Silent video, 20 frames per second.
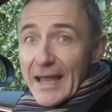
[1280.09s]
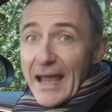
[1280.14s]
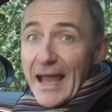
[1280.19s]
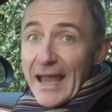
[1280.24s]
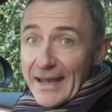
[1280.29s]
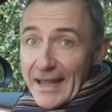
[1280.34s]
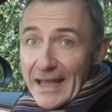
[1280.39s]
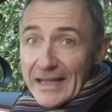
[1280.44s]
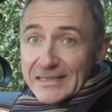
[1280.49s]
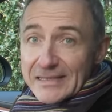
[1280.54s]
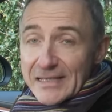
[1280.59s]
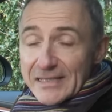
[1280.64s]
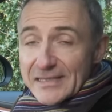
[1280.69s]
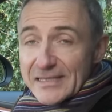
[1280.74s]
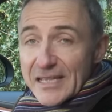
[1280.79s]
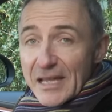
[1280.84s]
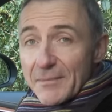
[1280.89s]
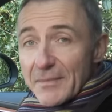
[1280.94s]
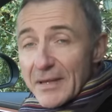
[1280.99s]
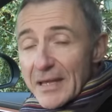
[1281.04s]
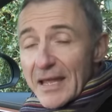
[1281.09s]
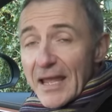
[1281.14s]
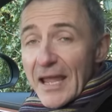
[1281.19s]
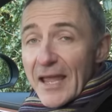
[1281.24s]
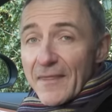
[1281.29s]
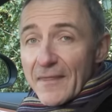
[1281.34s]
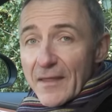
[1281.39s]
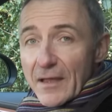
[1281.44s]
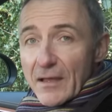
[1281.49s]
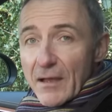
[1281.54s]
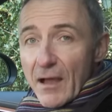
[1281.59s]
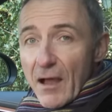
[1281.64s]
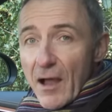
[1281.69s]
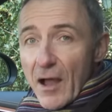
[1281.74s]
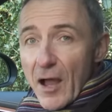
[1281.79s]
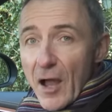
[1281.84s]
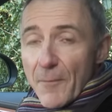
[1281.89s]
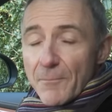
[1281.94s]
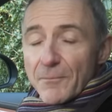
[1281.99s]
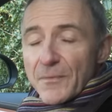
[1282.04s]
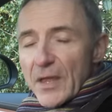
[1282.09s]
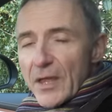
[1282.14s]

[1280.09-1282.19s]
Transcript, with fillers: and access them in the car.